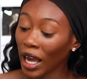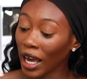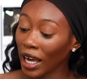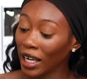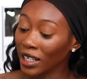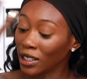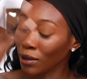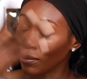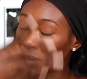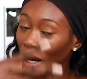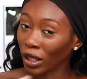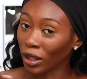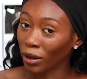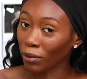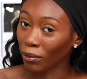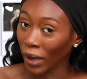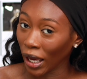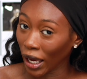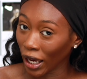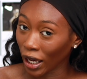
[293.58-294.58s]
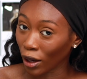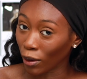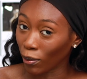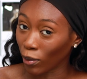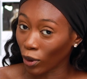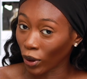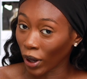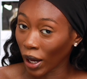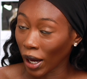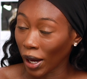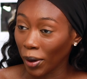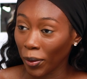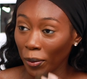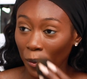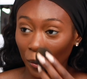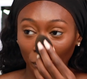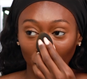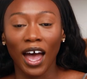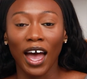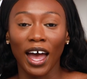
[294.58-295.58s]
It's about the makeup, okay?
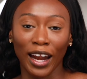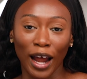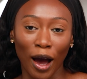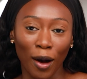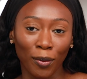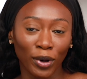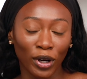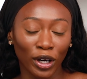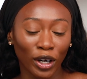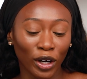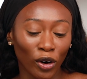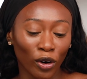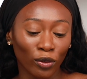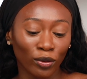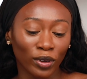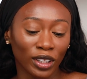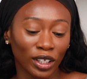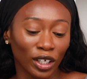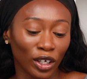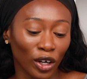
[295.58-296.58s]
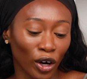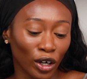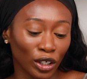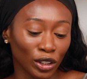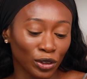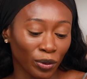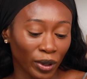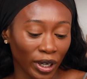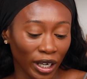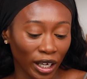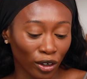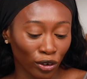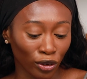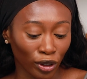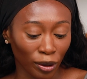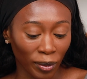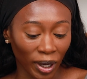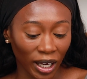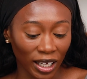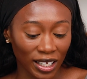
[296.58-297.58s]
And now I'm gonna go in with the NARS Radiant
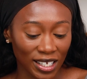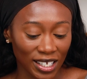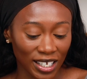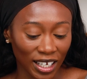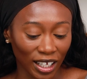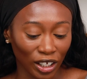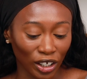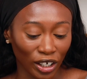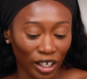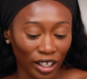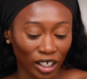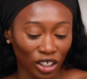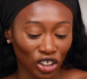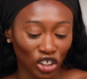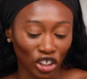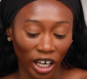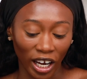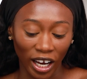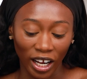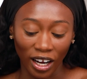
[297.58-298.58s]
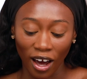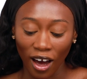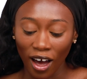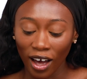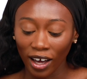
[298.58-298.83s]
Creamy Concealer in the shade